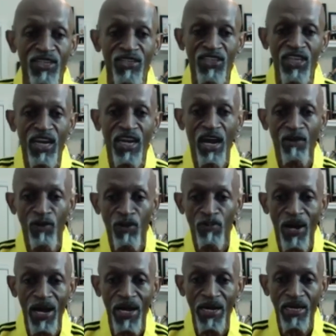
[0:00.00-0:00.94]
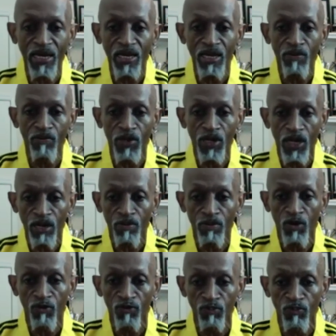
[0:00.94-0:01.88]
said I reminded him
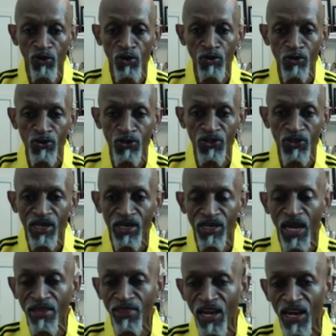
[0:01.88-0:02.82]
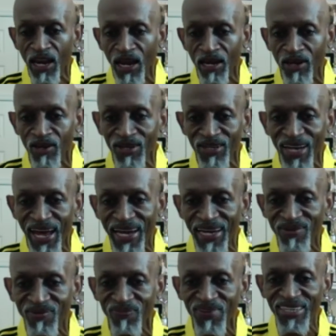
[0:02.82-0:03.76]
of Bruce. Not that I look
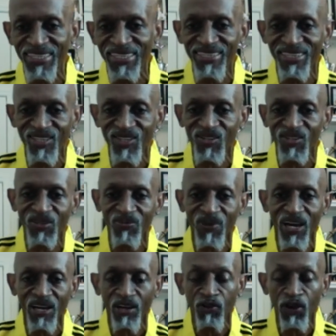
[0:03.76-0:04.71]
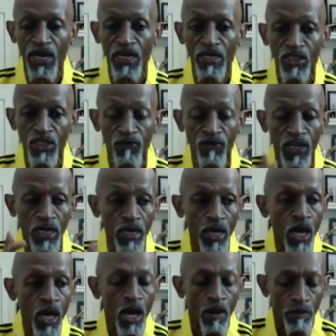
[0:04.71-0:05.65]
like him, but just because of my creativity.
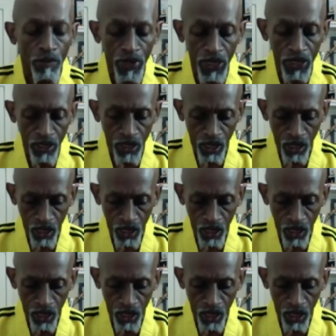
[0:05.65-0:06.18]
But